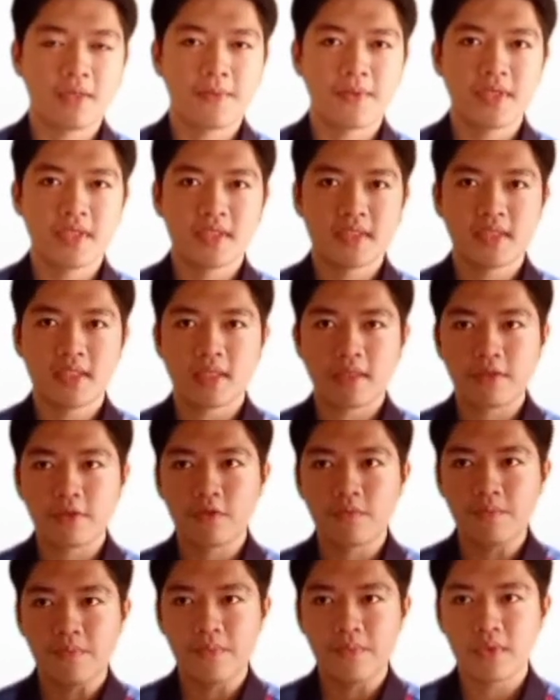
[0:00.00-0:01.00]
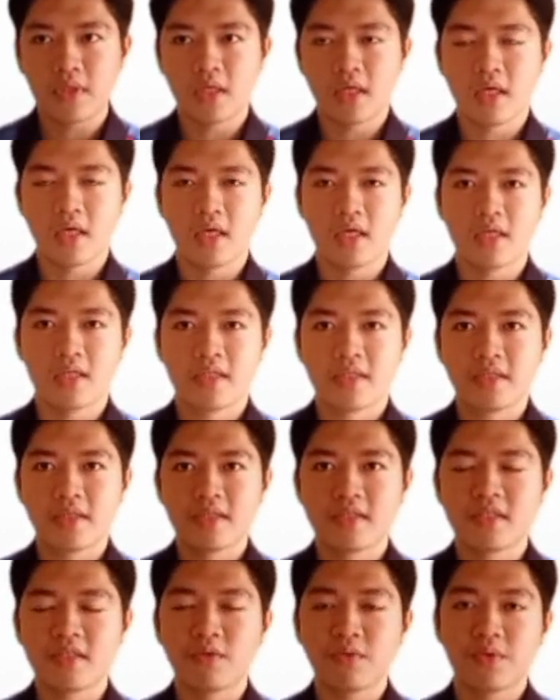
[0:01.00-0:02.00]
towards the group. There
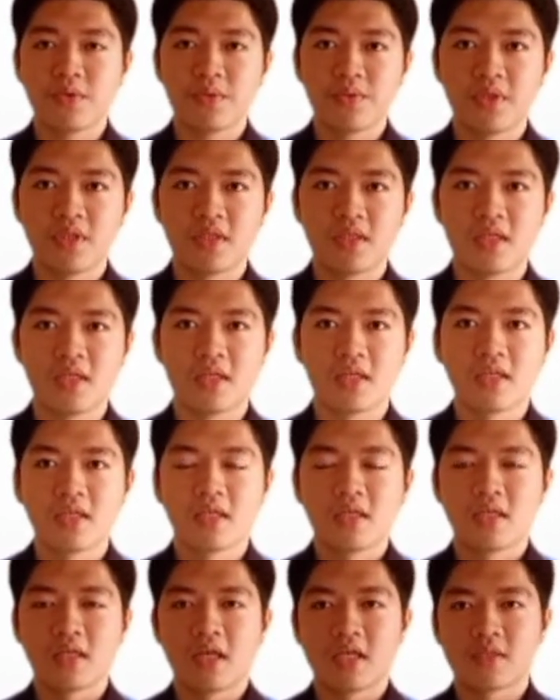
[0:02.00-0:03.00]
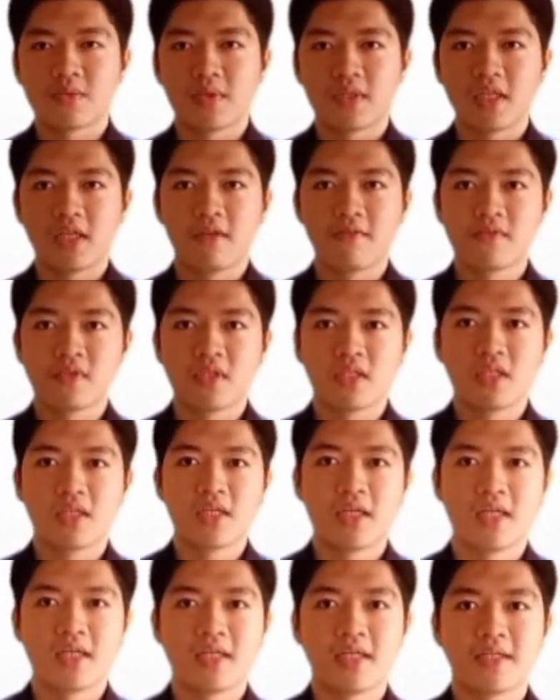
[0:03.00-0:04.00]
is no unity, as what I have said
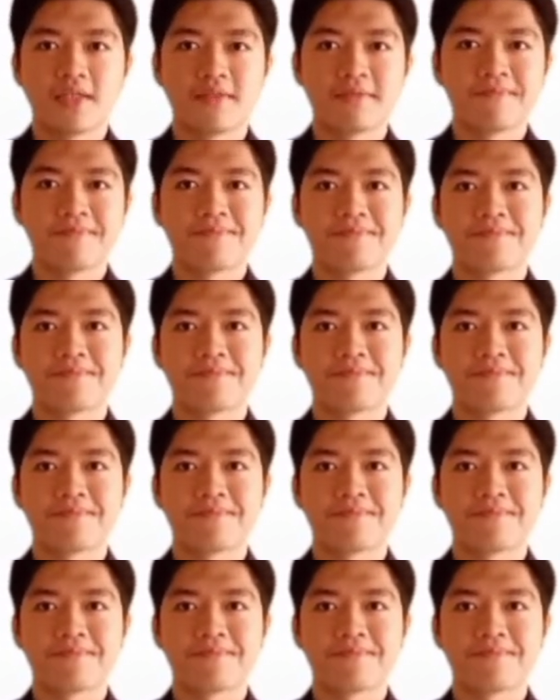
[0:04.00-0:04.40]
earlier.